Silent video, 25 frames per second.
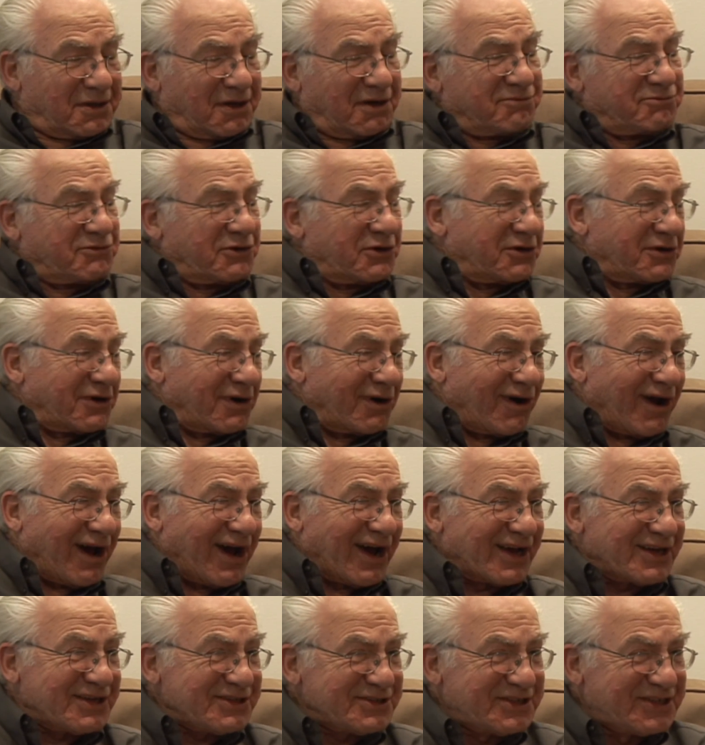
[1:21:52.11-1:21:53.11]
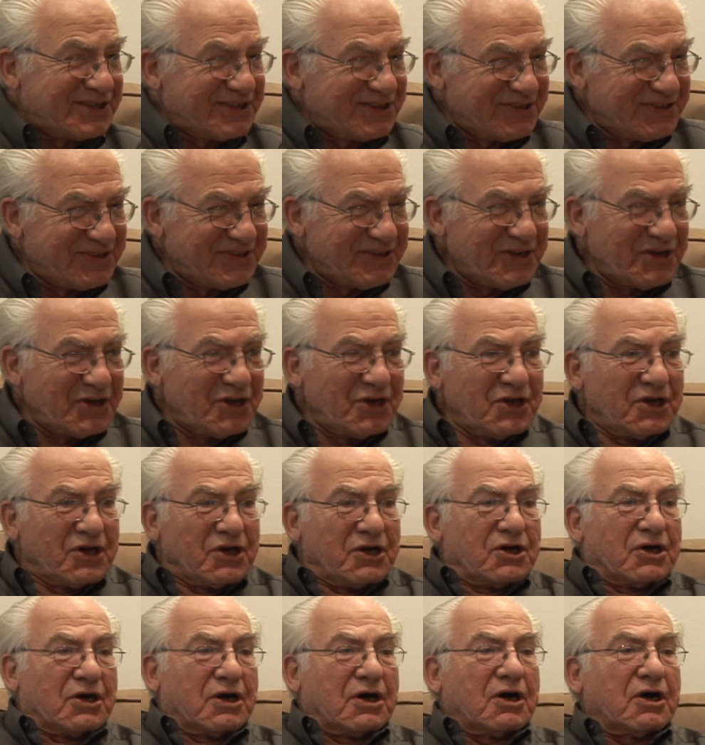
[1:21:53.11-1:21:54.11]
avert our eyes, mm.
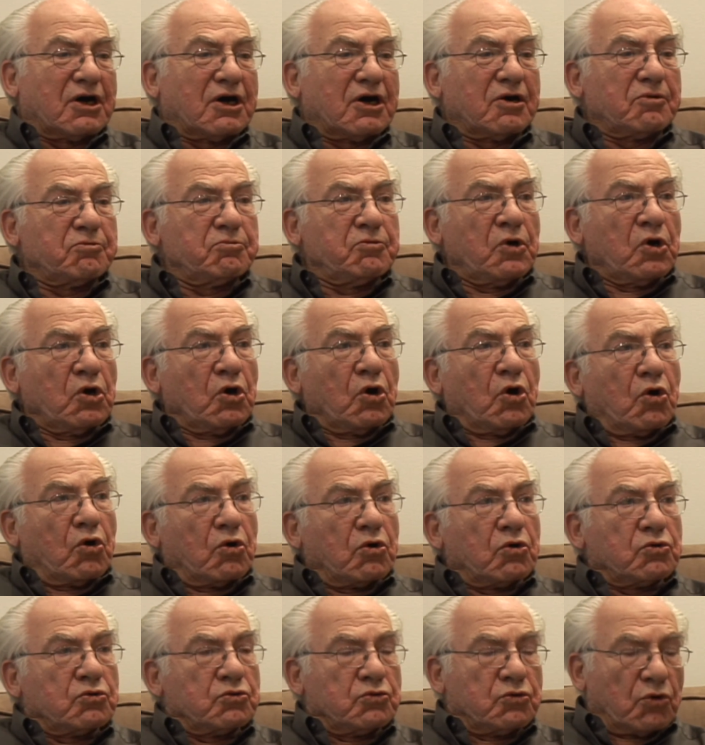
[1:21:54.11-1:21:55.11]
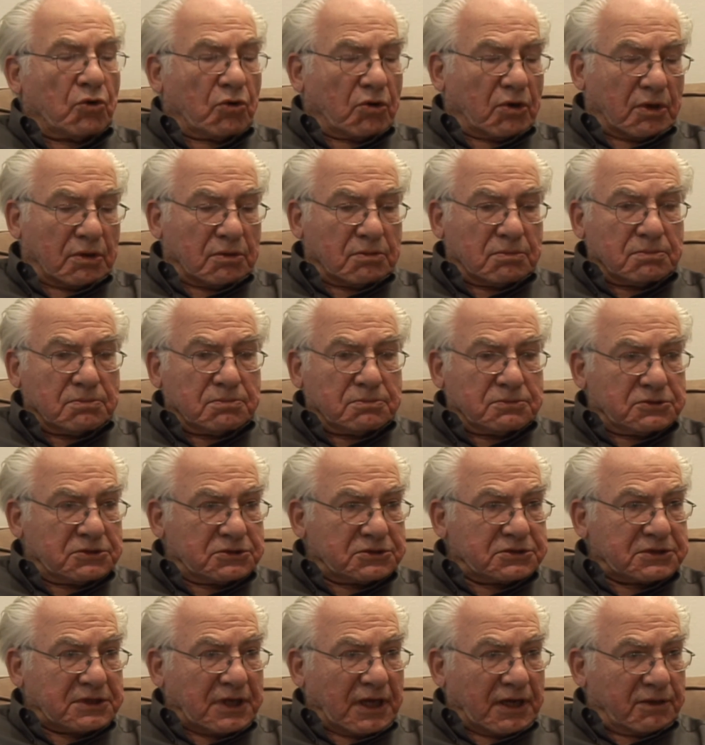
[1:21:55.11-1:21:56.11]
um, nor
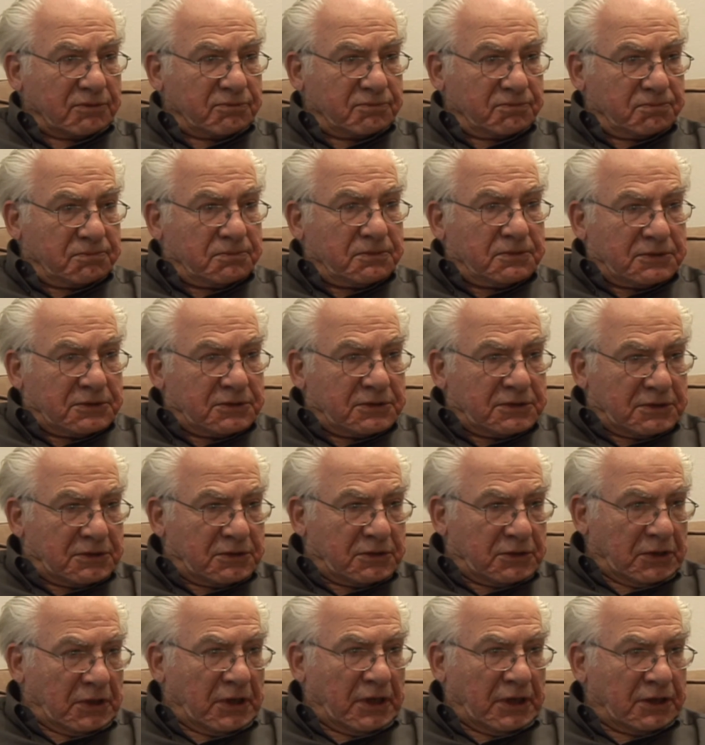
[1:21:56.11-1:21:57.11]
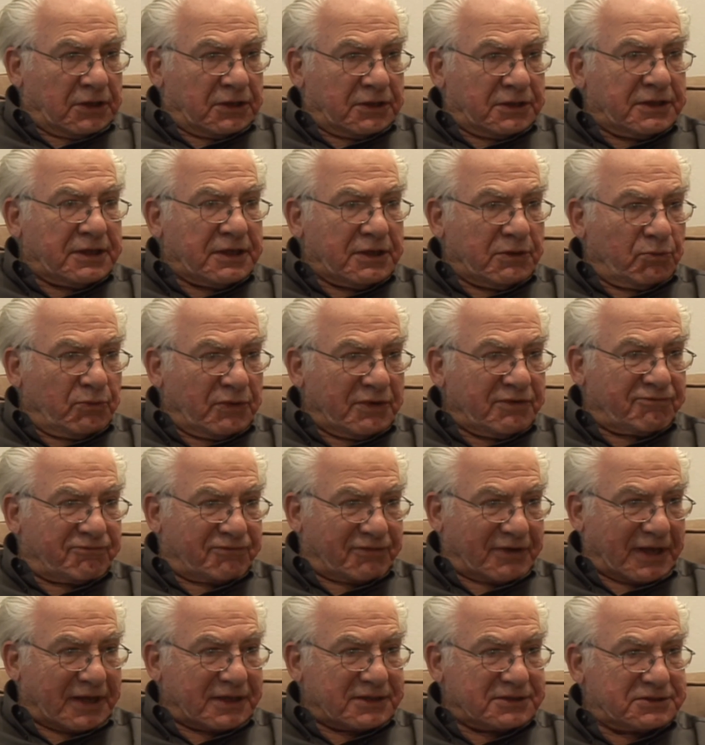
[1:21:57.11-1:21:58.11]
just kind of uh, in a knee
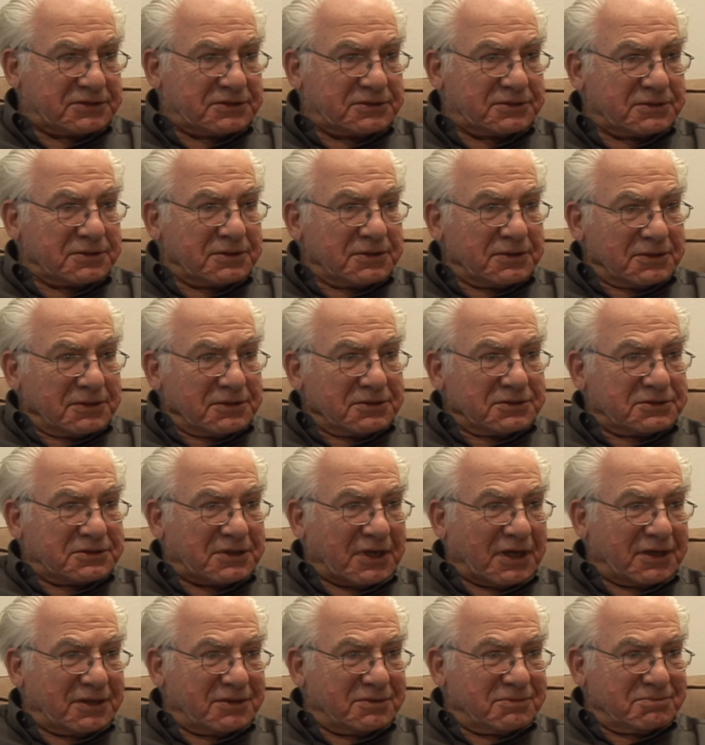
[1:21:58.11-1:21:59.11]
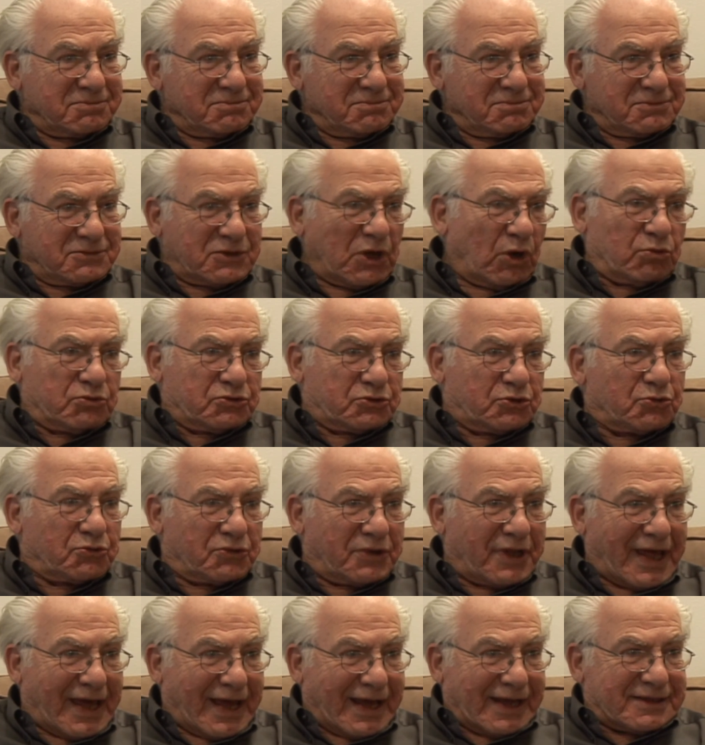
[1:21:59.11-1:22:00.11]
reflex say, don't
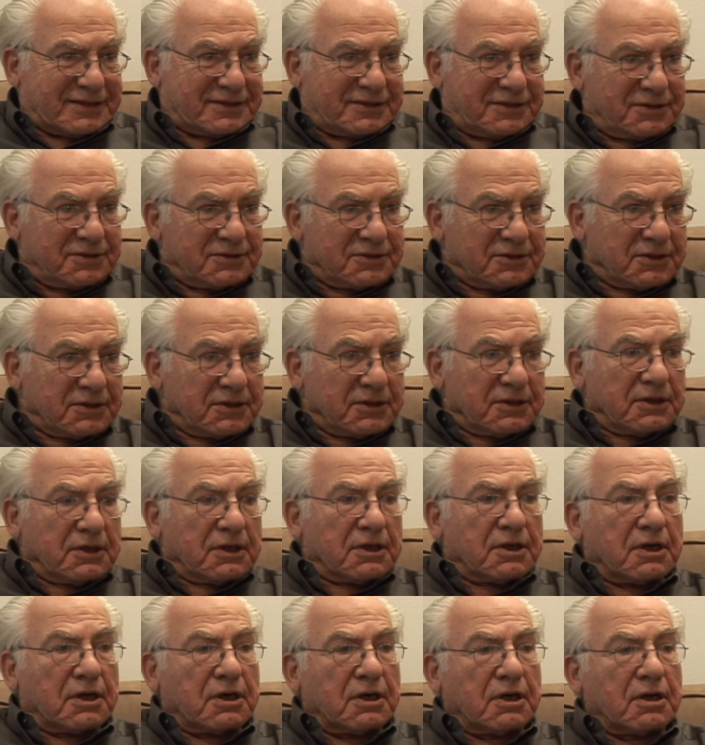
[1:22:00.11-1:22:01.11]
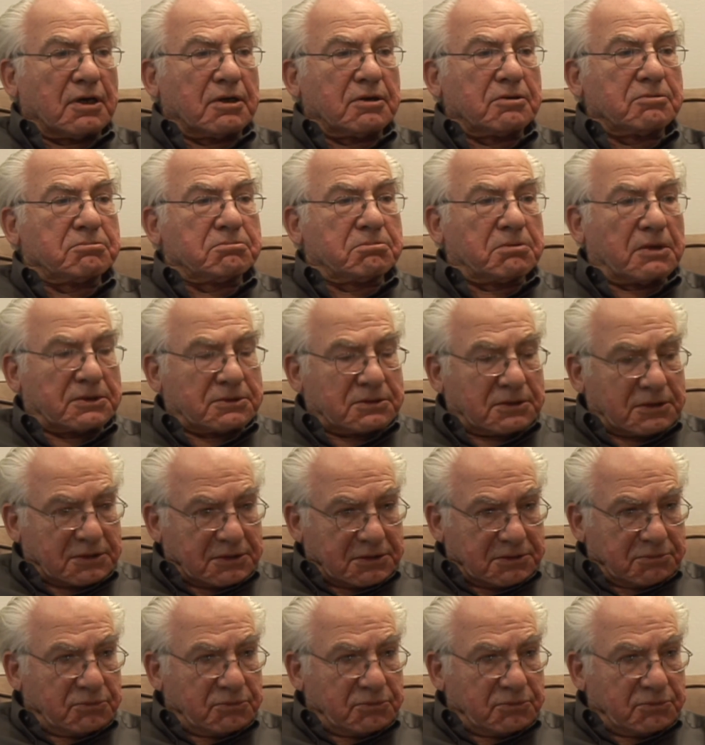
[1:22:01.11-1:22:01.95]
do that. Uh, but to